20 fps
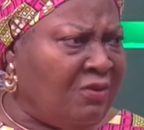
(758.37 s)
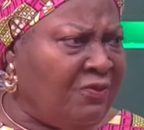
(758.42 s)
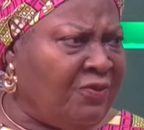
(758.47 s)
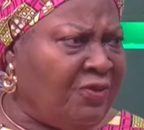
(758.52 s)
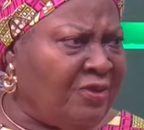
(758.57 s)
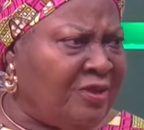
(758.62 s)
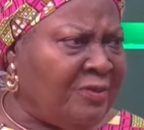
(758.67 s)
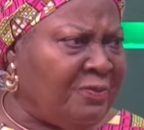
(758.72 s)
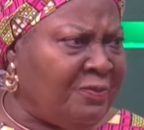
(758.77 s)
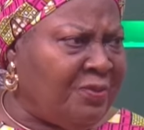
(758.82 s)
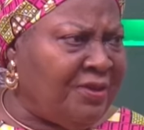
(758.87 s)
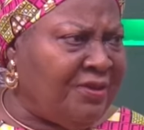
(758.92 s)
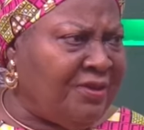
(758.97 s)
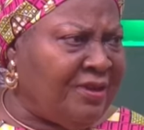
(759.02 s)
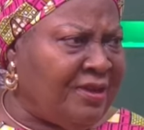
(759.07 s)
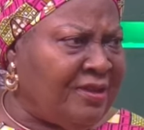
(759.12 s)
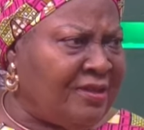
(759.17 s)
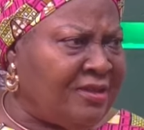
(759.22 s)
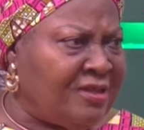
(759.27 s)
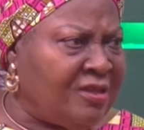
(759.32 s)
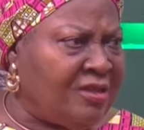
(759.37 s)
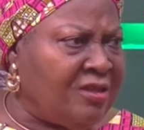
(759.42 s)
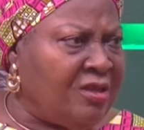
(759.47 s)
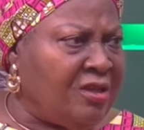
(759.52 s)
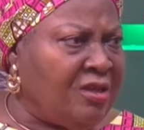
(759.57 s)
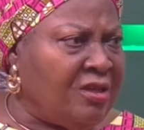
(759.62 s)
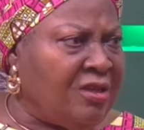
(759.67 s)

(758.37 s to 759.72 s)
for the parents. Oh.